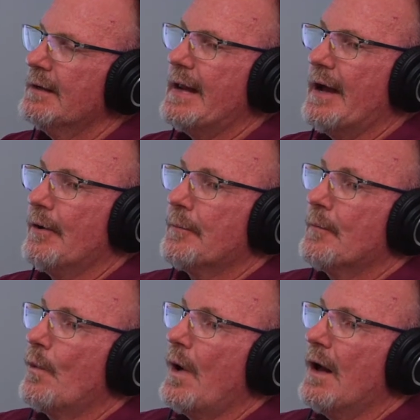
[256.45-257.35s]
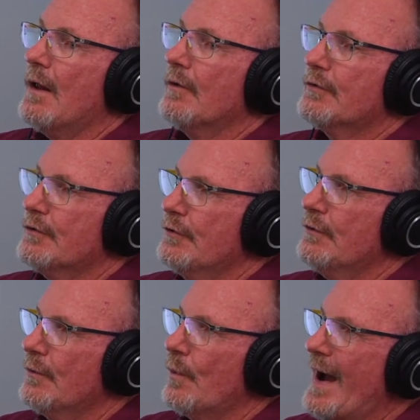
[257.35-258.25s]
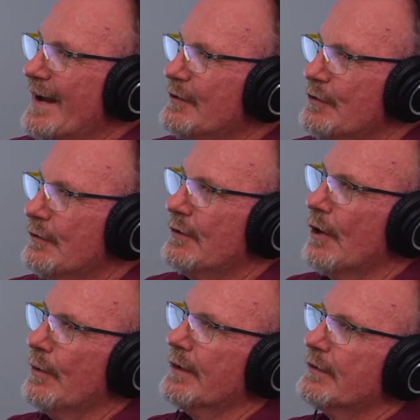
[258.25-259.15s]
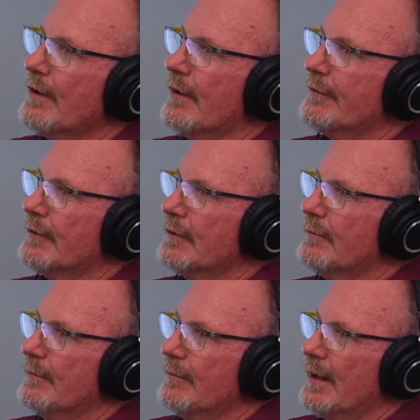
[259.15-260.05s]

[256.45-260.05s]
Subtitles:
Now, why shoes go with a softer